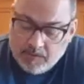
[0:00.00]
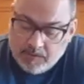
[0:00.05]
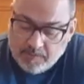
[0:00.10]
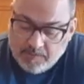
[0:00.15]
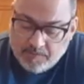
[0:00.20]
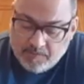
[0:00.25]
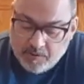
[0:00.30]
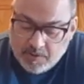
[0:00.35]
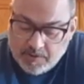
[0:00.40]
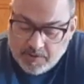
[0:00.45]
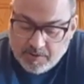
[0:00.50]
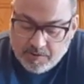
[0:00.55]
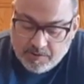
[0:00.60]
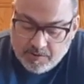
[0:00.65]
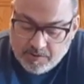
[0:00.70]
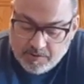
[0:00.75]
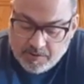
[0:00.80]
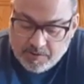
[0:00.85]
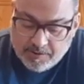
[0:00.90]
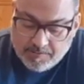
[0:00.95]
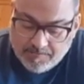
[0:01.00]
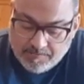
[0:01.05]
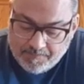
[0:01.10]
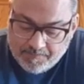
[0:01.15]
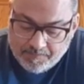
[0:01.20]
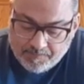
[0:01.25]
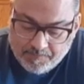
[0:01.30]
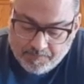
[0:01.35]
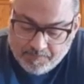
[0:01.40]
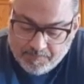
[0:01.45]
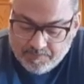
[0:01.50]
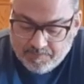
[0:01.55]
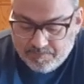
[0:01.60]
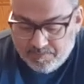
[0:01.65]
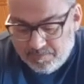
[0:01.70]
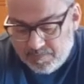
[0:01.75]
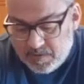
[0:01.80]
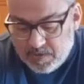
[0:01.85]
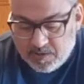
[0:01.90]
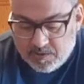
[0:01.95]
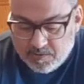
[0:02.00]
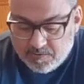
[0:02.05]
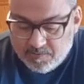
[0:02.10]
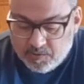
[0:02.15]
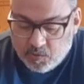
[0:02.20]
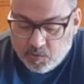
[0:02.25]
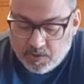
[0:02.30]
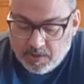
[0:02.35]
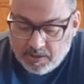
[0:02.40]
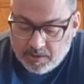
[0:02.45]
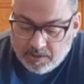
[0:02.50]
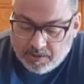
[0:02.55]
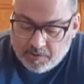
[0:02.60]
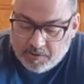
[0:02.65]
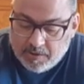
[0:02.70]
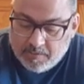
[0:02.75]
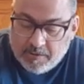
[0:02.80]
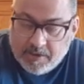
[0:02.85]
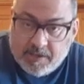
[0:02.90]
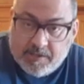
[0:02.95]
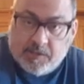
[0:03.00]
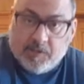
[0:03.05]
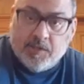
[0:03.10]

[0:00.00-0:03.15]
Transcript: for another, I don't know, 20-30 minutes,